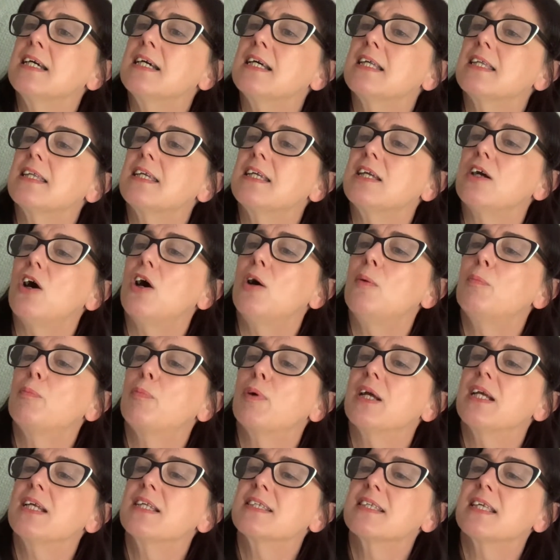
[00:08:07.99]
the
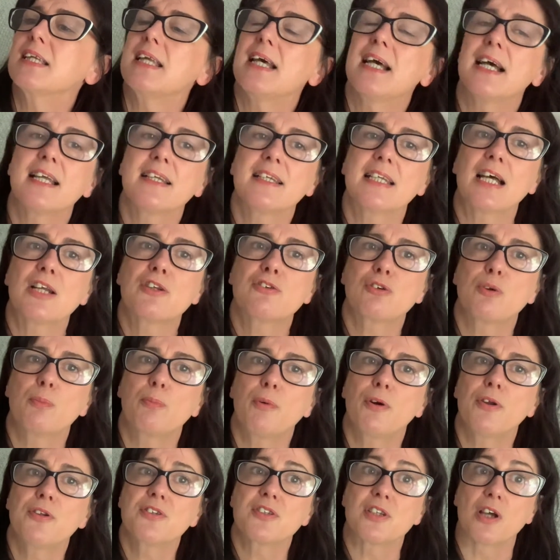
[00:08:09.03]
Ombre Solaire Natural
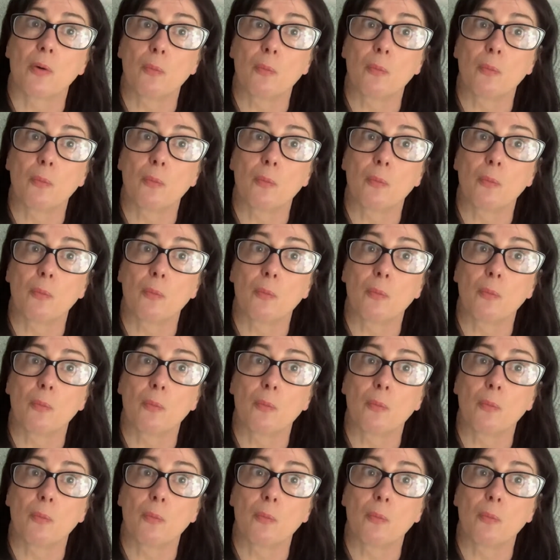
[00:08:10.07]
Bronzer,